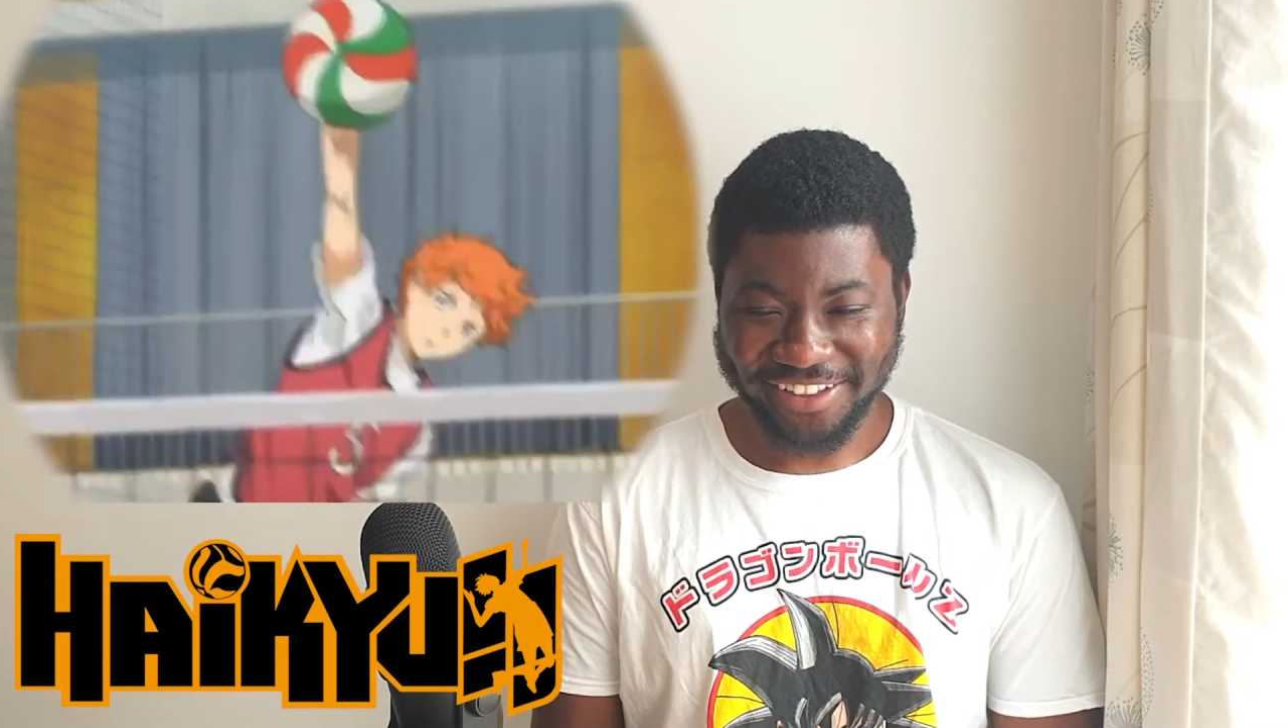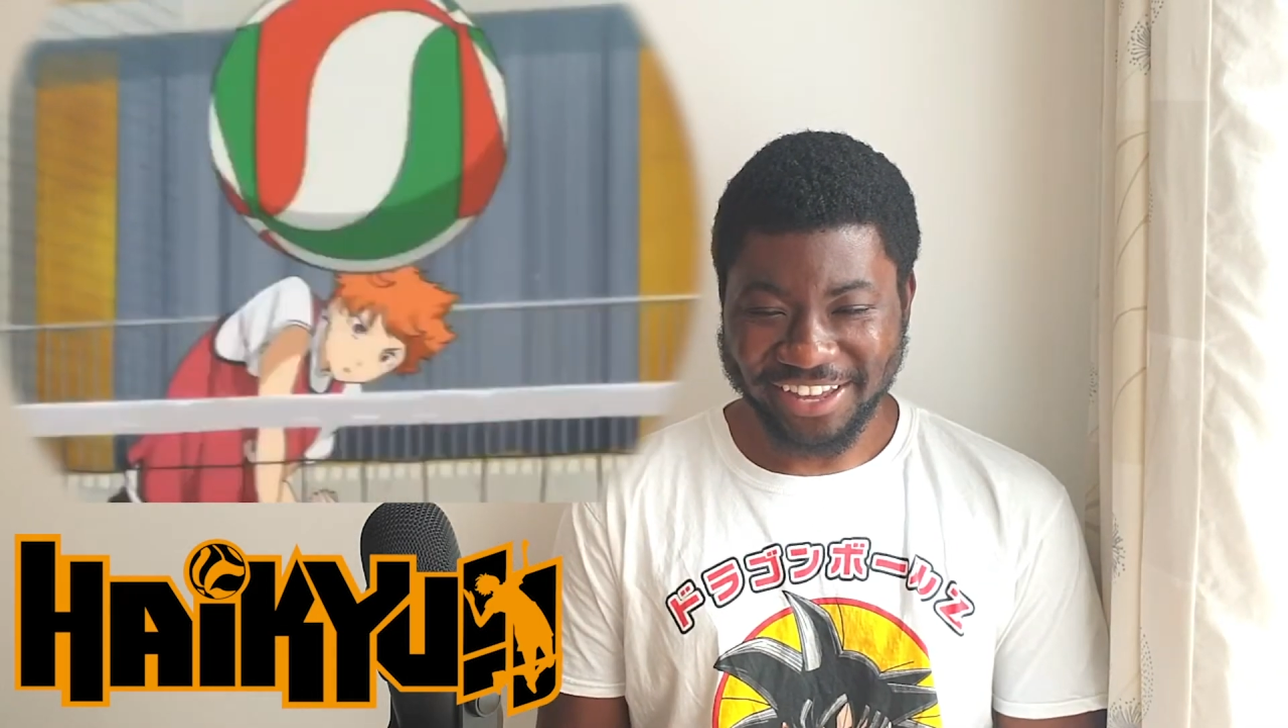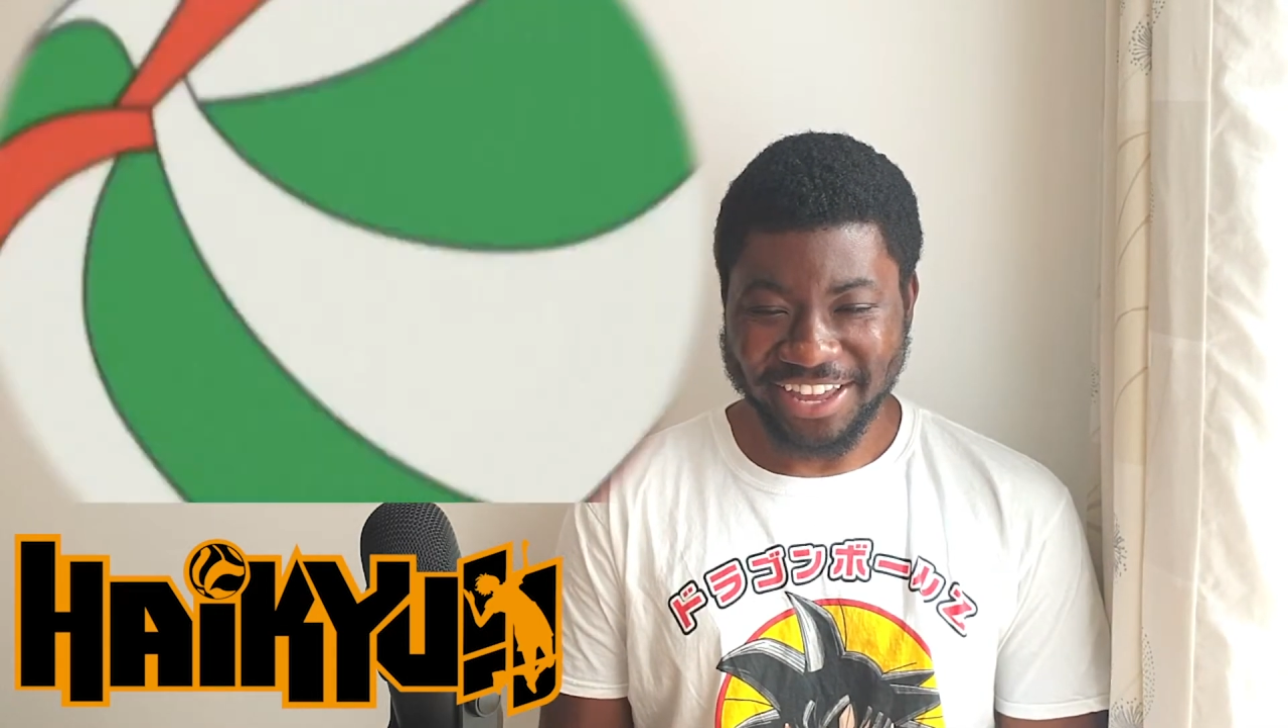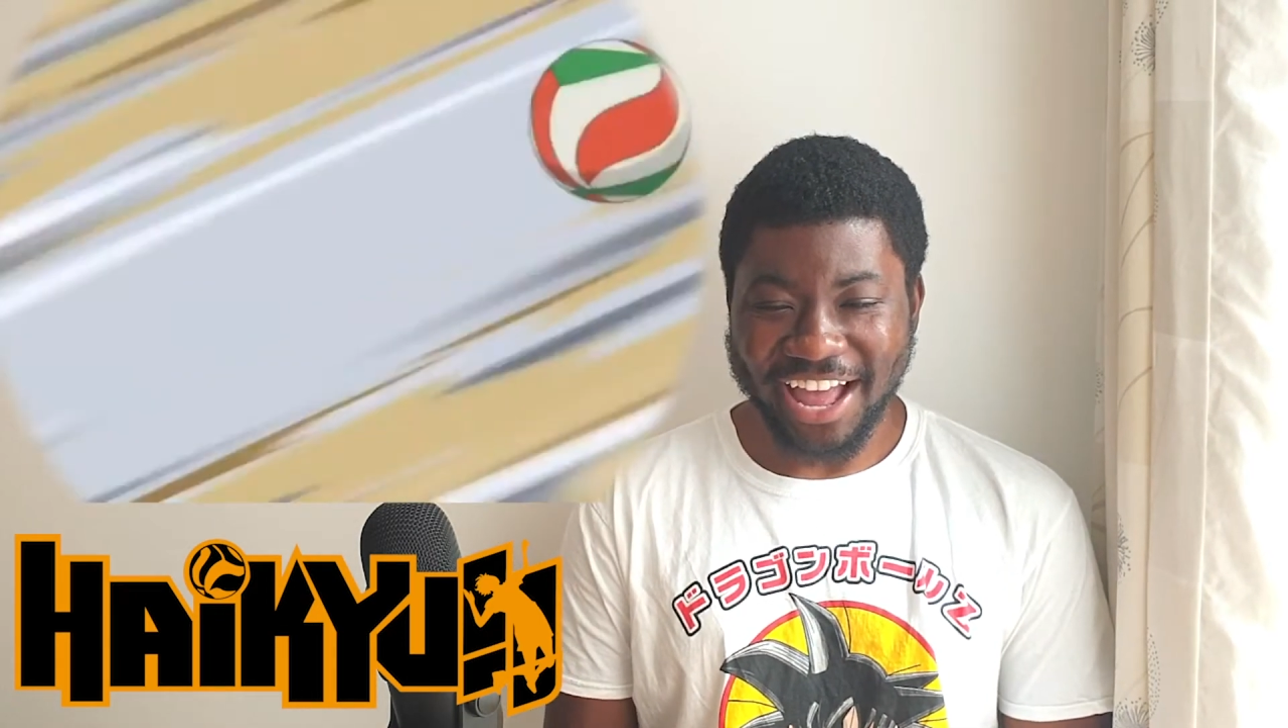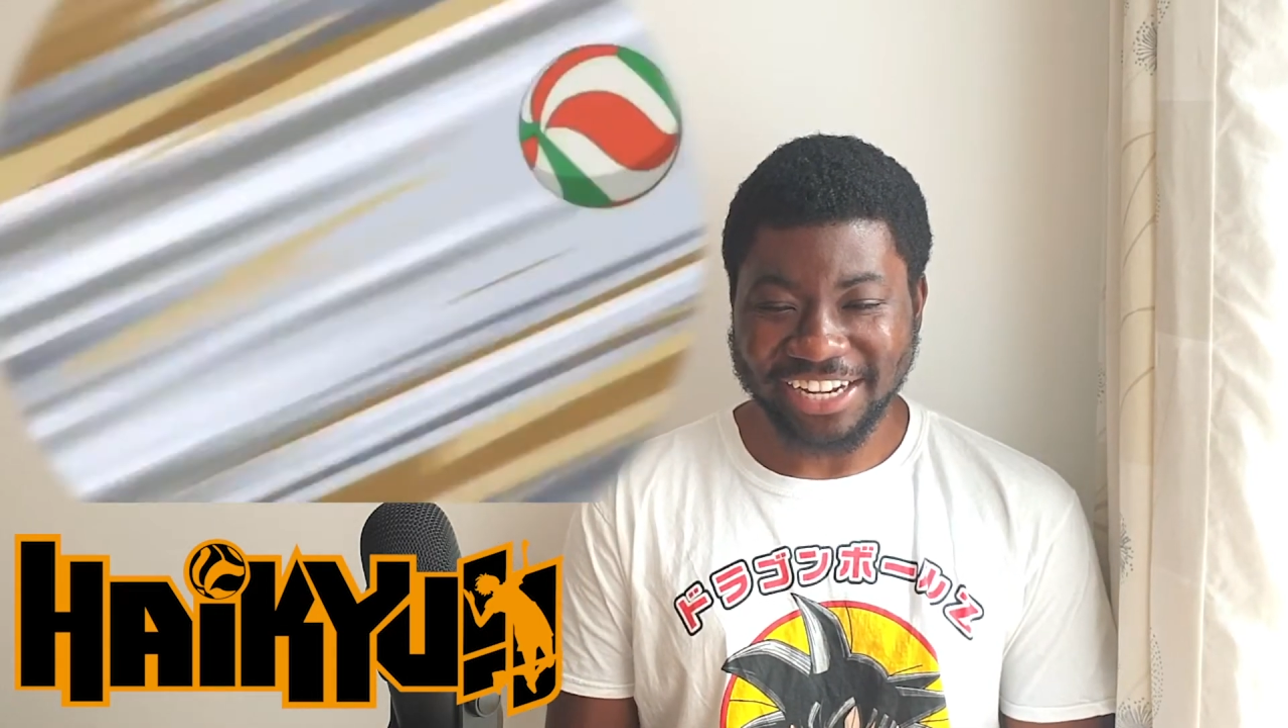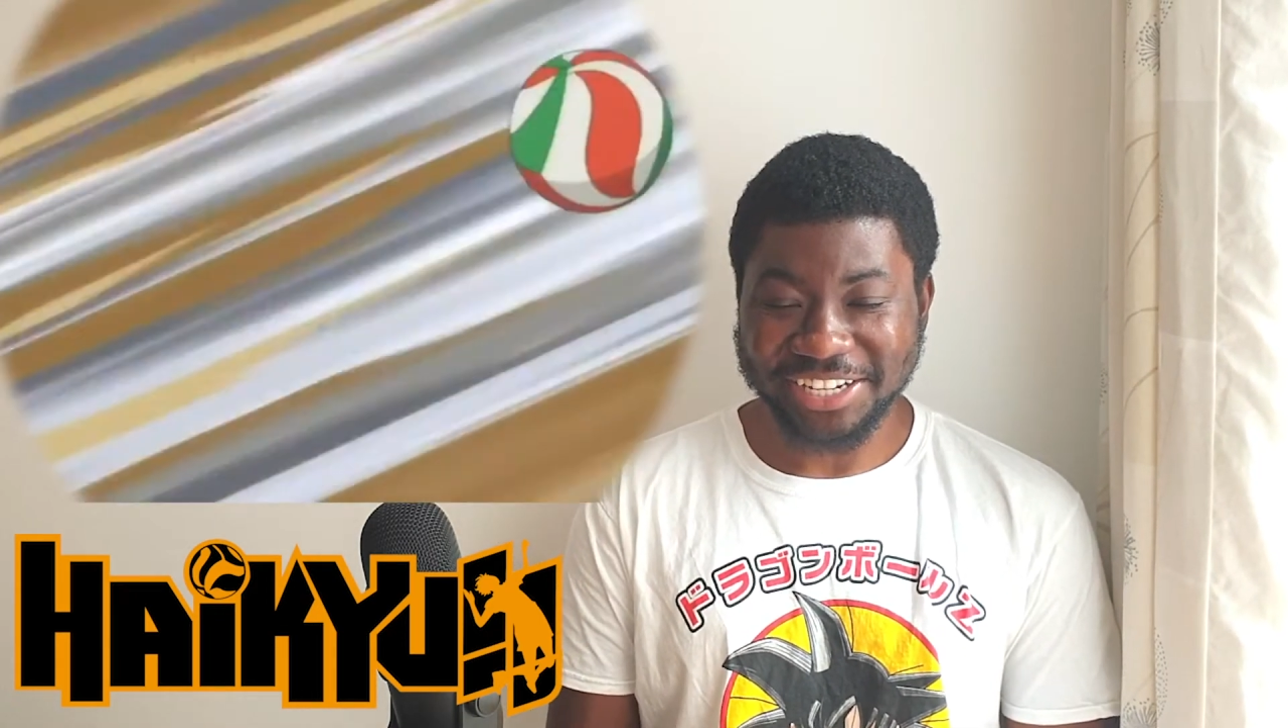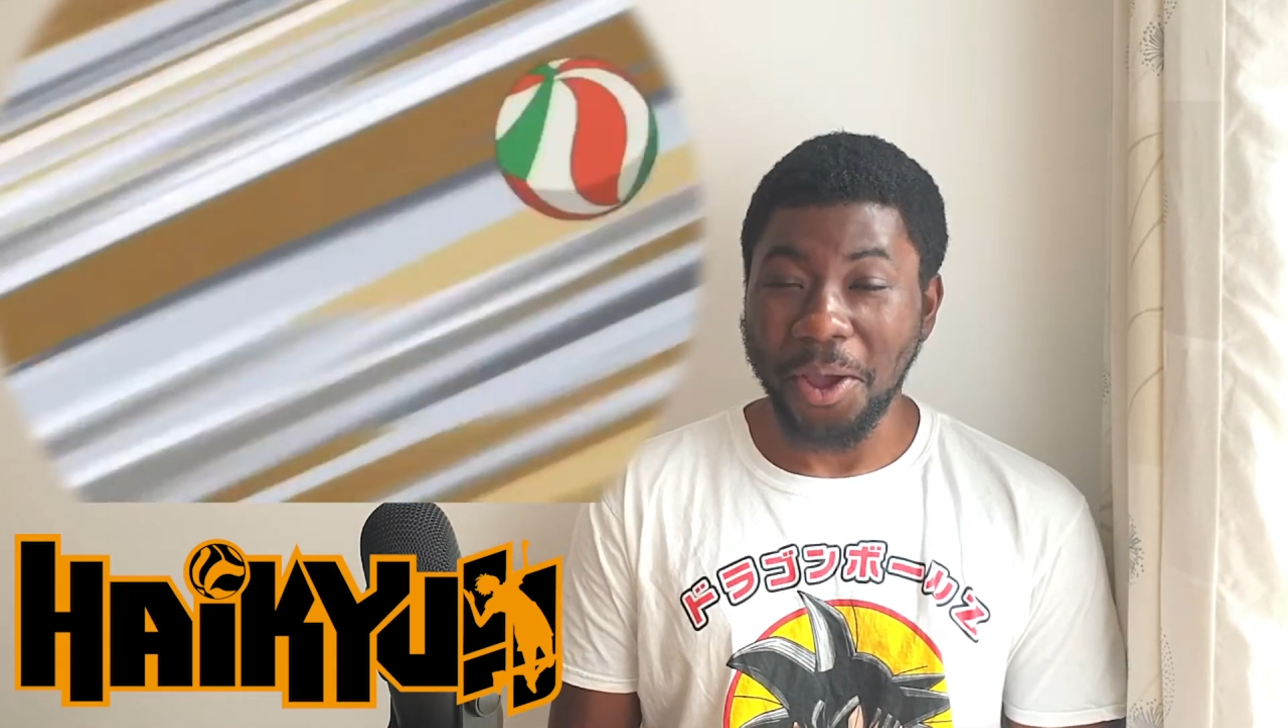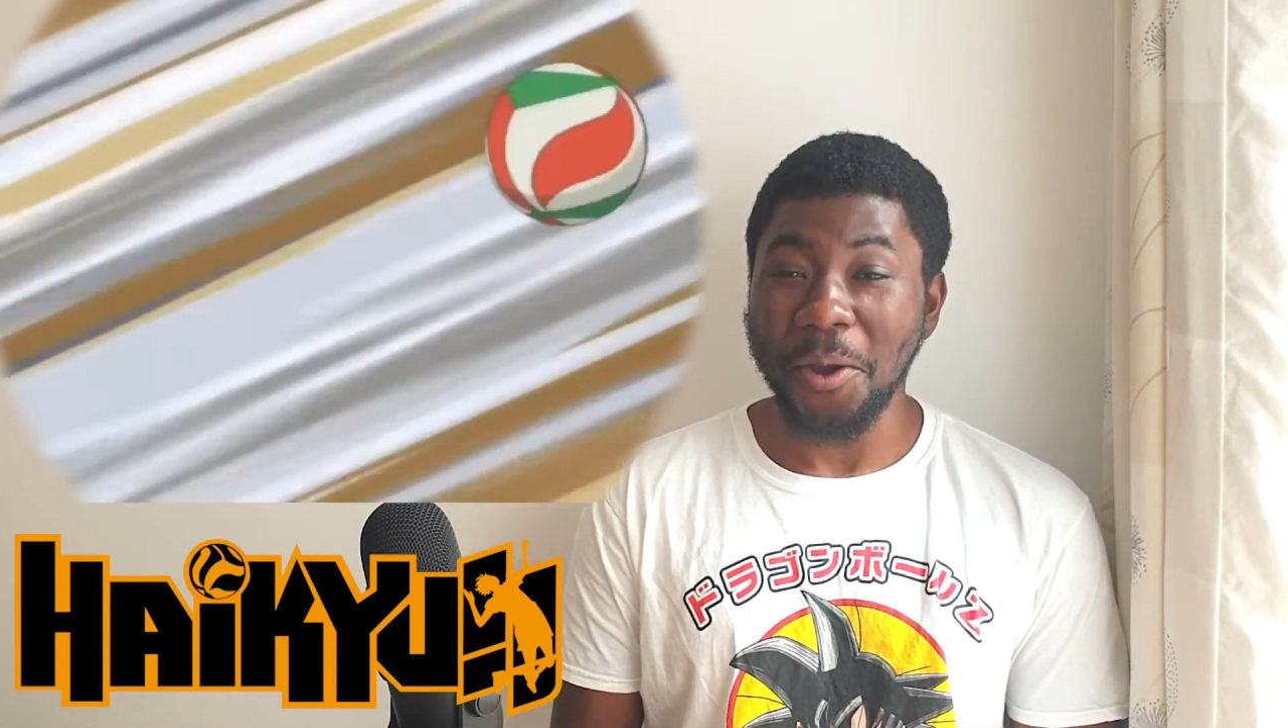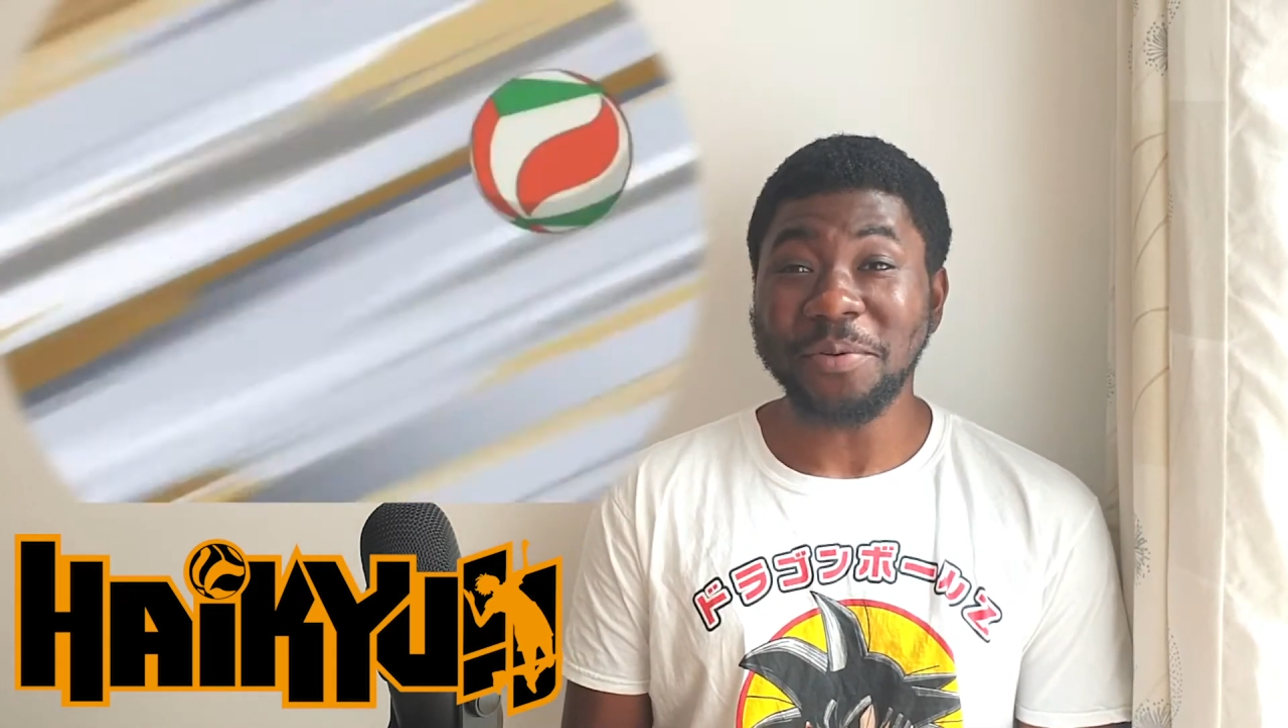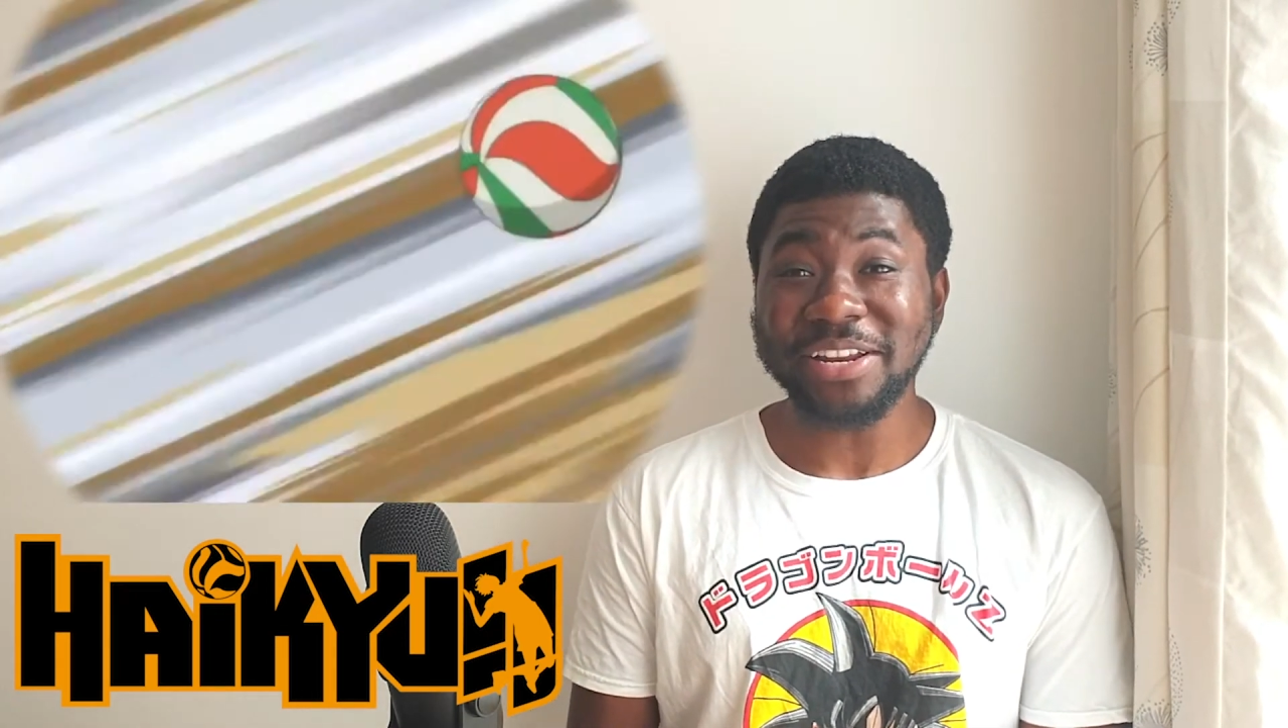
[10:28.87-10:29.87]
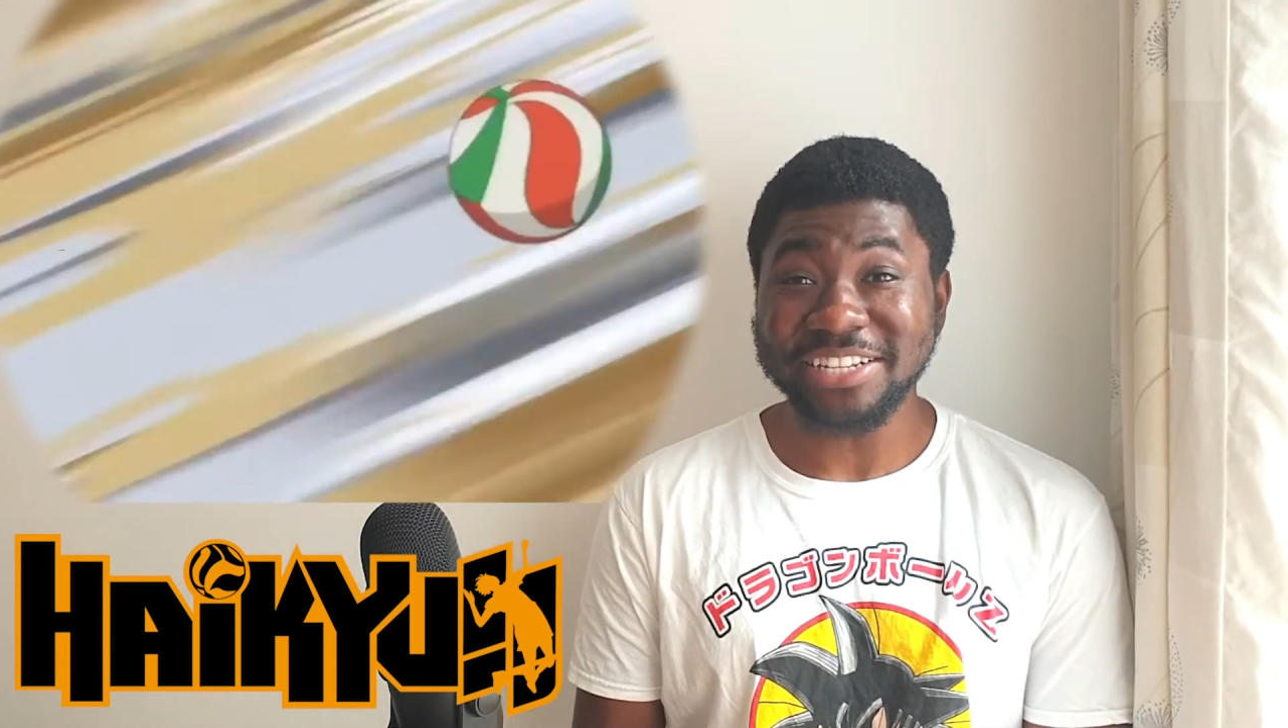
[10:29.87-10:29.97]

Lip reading: He actually opened his